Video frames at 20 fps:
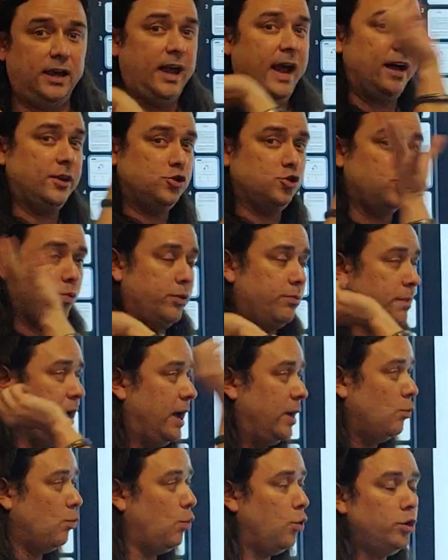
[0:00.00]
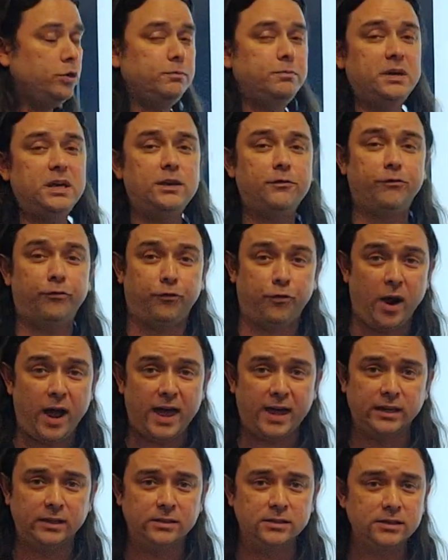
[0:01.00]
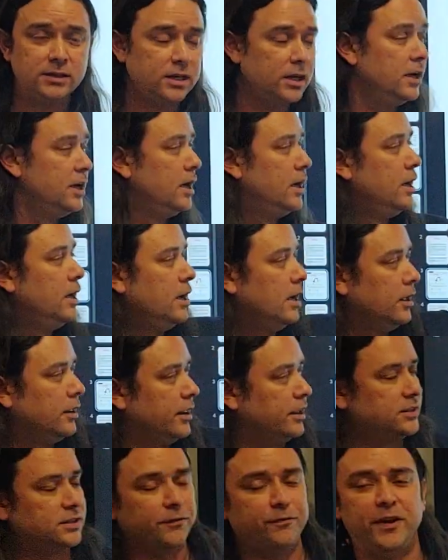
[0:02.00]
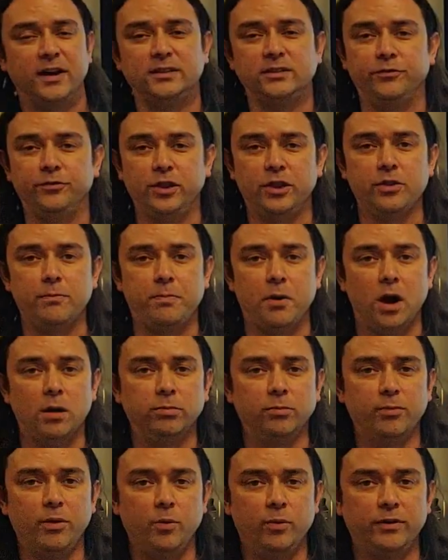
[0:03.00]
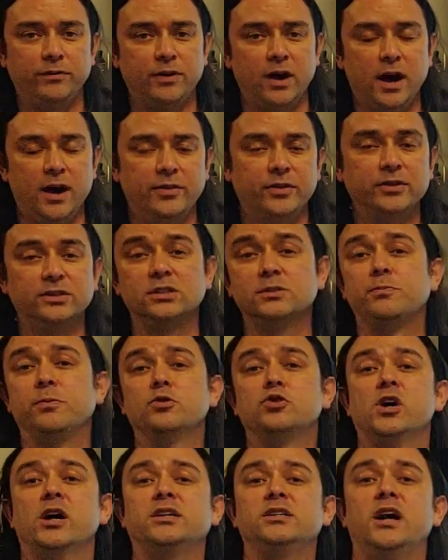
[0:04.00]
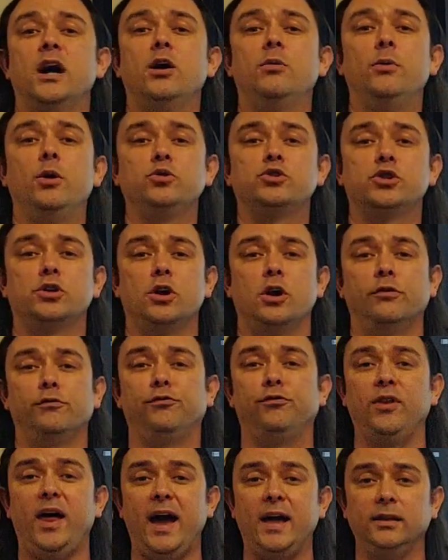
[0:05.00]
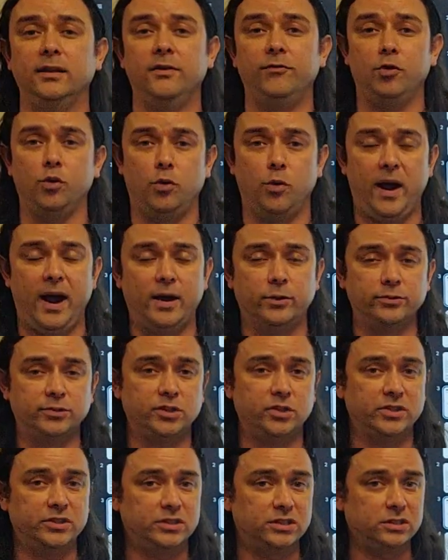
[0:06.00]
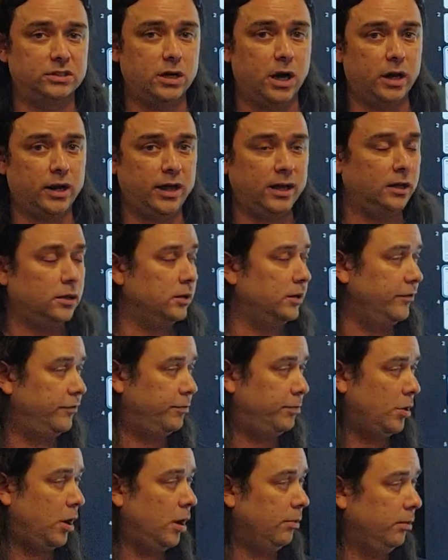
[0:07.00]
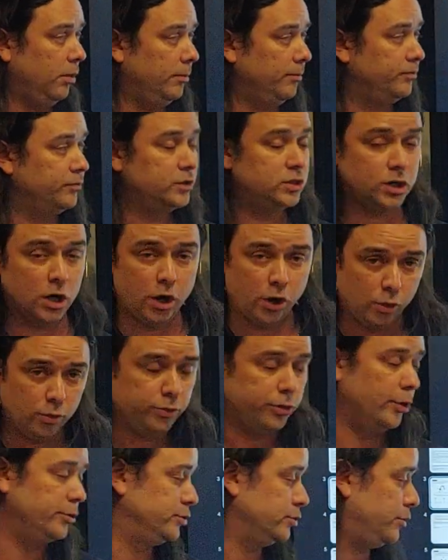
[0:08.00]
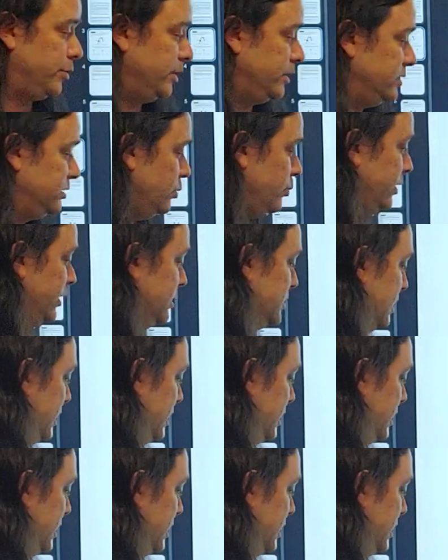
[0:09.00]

catch with my would-be friend. That's effectively the problem that we've got. This is projectile motion on flat level ground, so this is not a cliff problem. So those are things that we could